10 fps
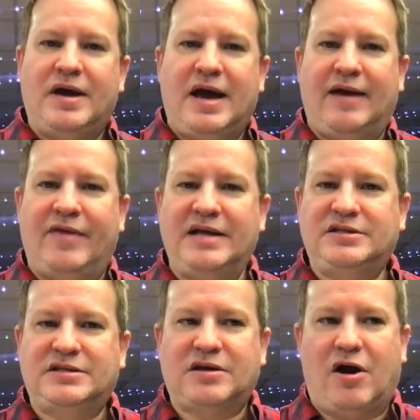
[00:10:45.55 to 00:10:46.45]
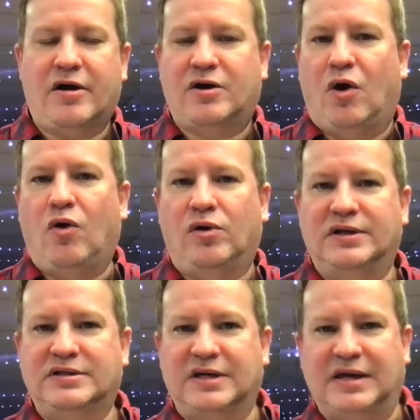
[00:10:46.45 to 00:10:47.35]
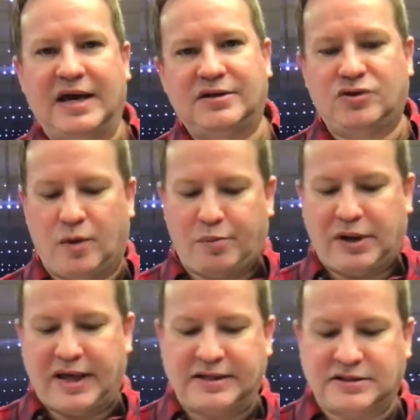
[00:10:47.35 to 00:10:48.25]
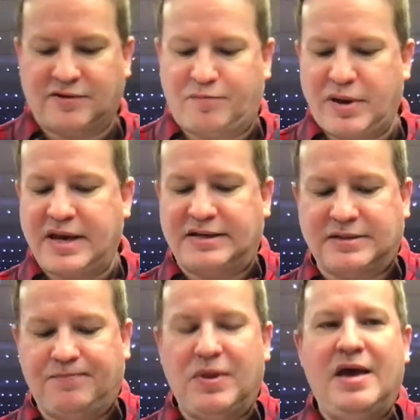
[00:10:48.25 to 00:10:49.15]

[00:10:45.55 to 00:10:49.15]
And that's our goal, is to get to a place of peace.